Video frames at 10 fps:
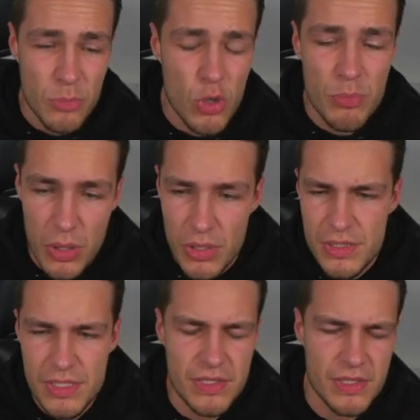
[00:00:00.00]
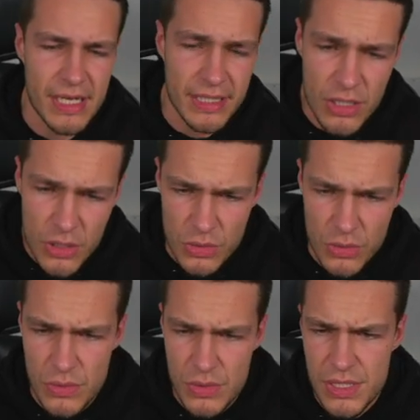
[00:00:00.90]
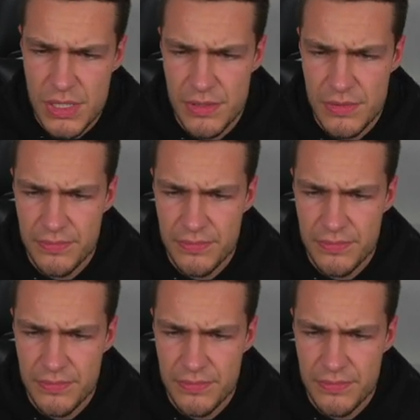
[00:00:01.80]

more puts than calls.